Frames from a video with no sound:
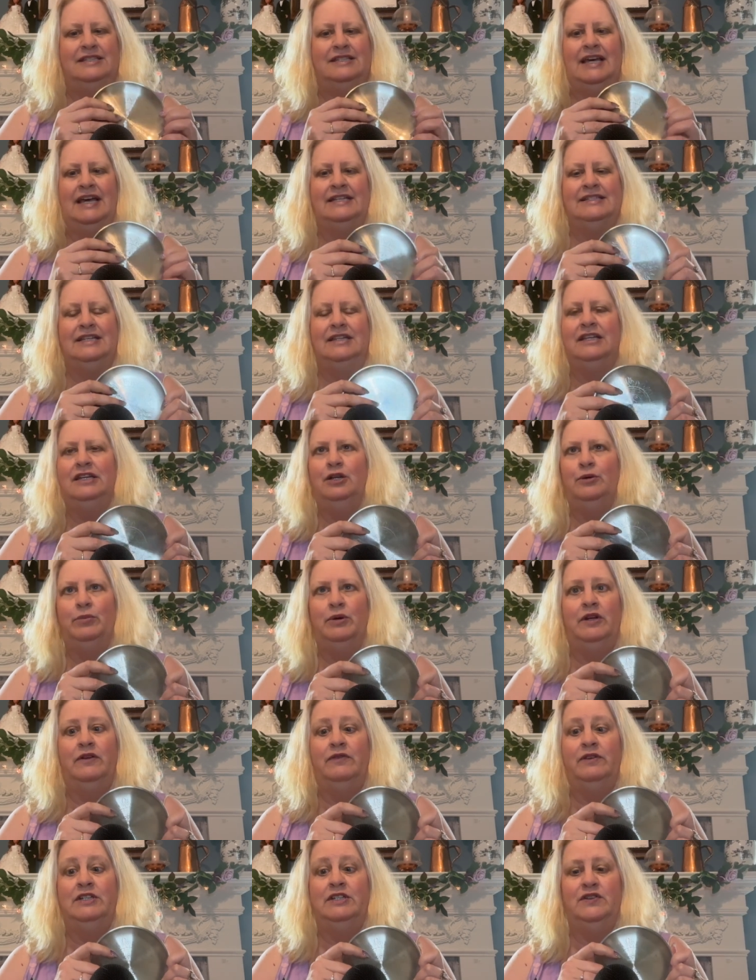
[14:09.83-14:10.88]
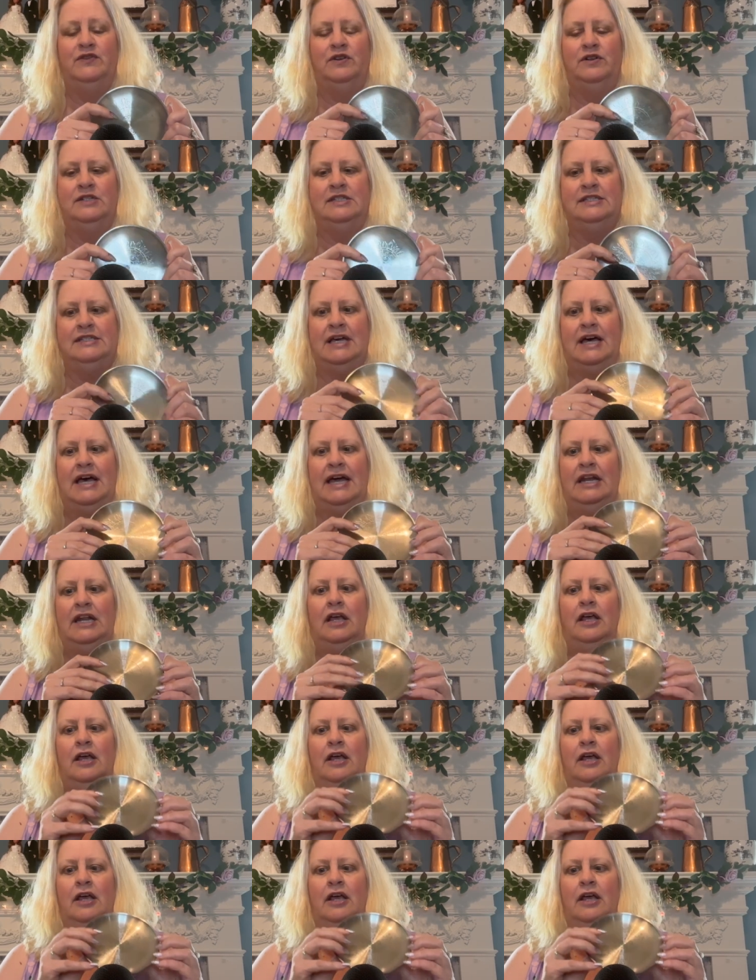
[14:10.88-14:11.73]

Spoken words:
It has a little bit of a different design,